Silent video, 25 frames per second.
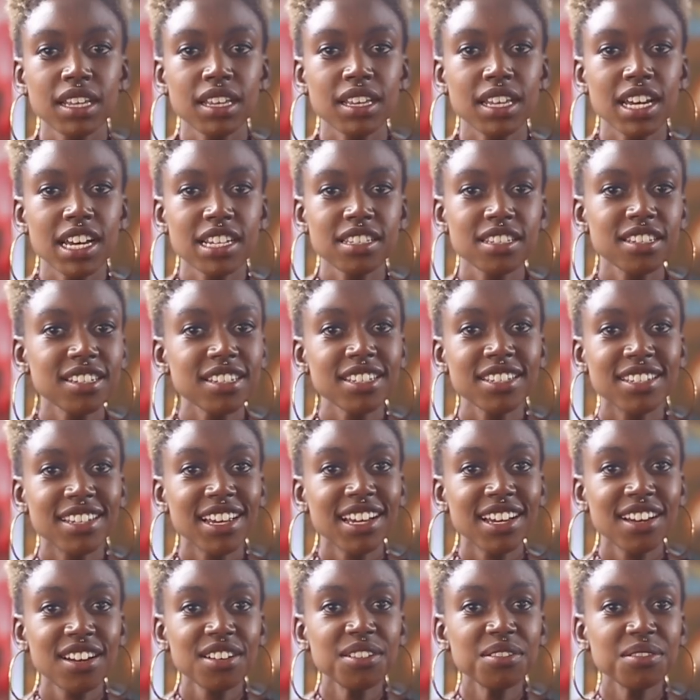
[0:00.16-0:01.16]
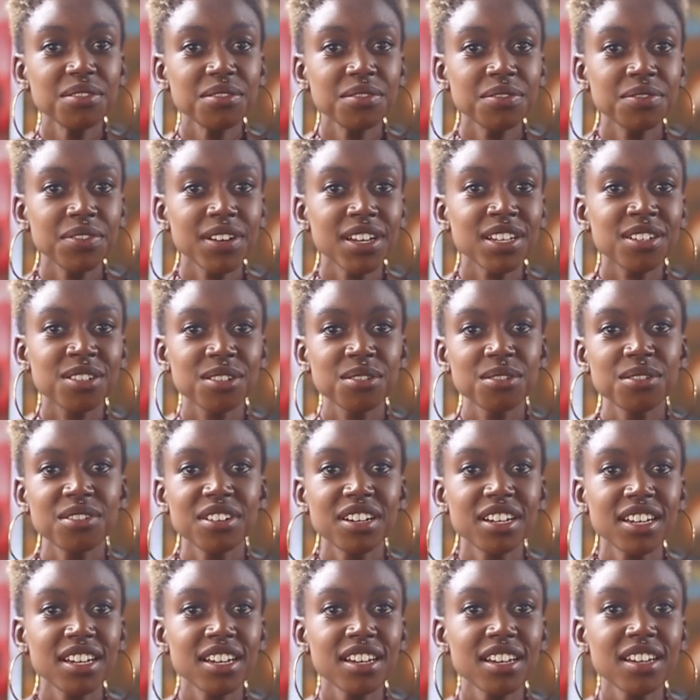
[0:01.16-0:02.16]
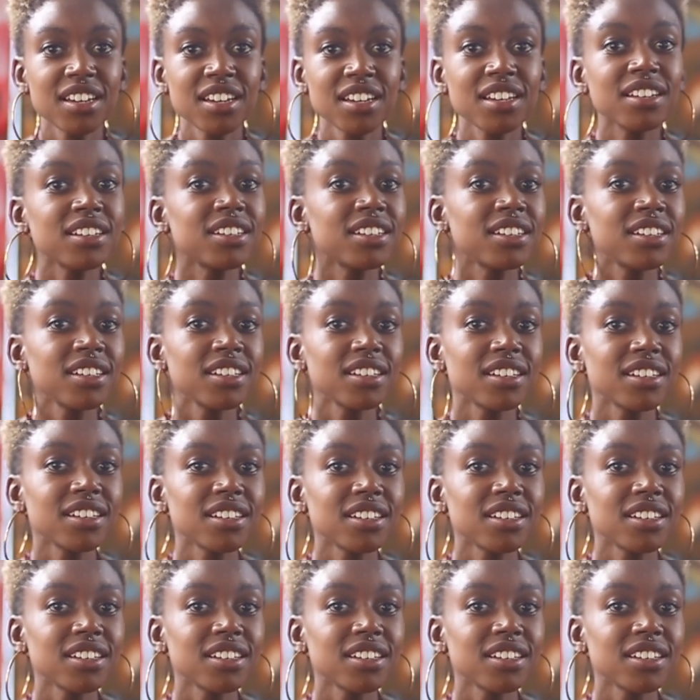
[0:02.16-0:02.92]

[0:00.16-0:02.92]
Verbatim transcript: That's the sound of victory.